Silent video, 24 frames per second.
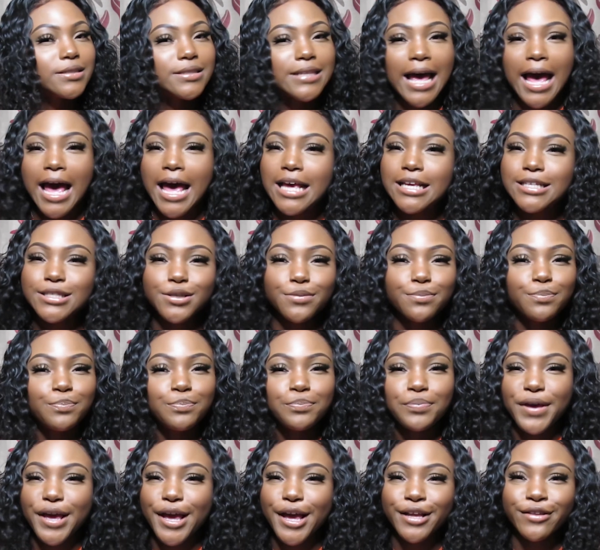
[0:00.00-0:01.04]
That is a
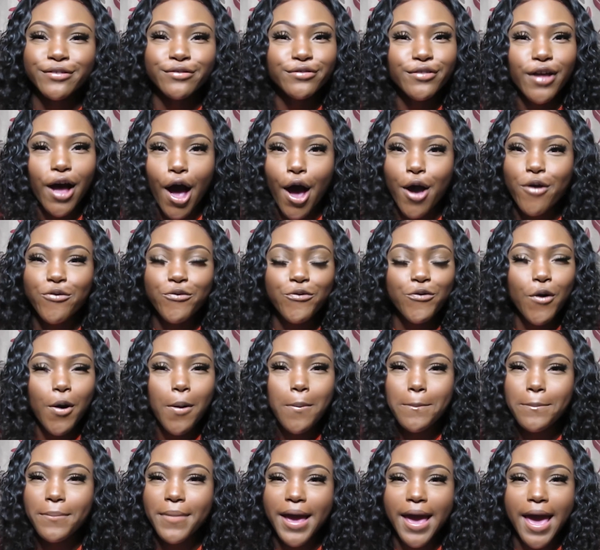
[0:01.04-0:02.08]
big no
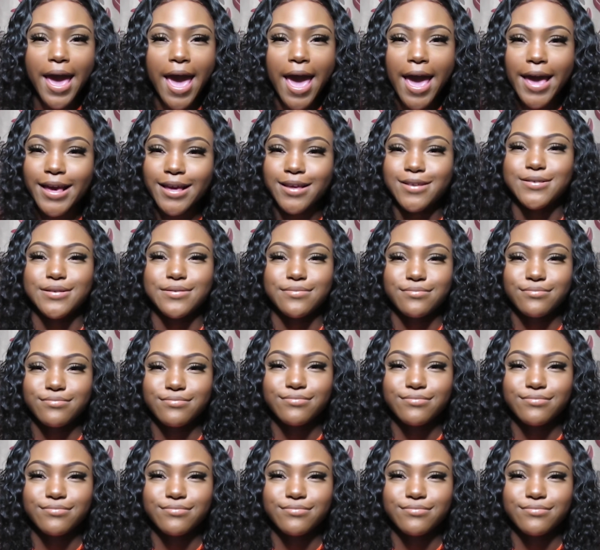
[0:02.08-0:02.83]
from me.